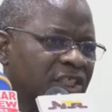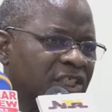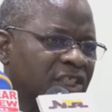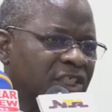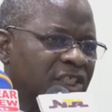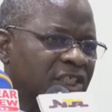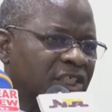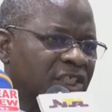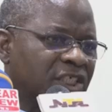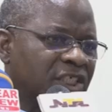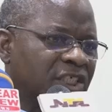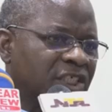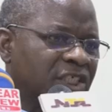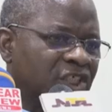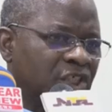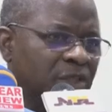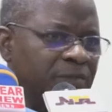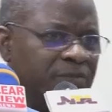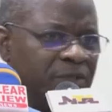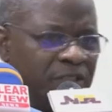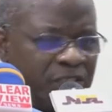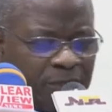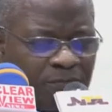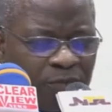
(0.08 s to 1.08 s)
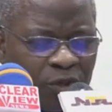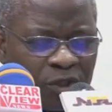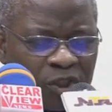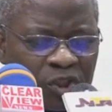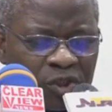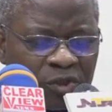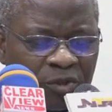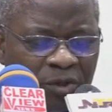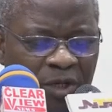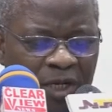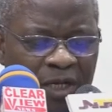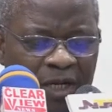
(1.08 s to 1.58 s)
leadership
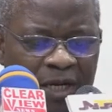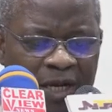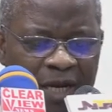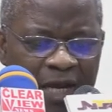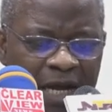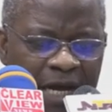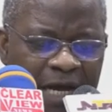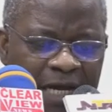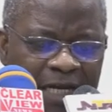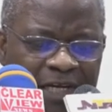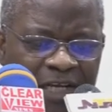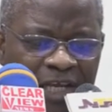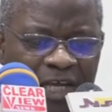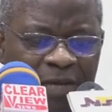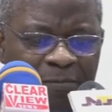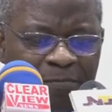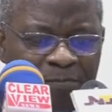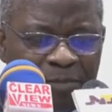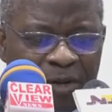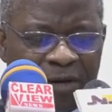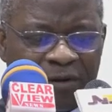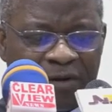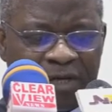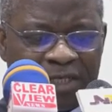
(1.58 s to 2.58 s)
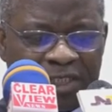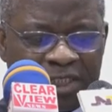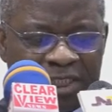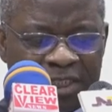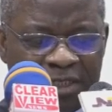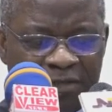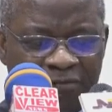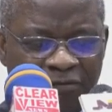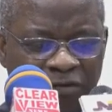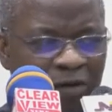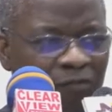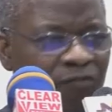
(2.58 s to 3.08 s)
debauchery and the
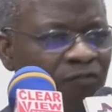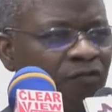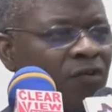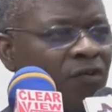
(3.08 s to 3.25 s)
imperative of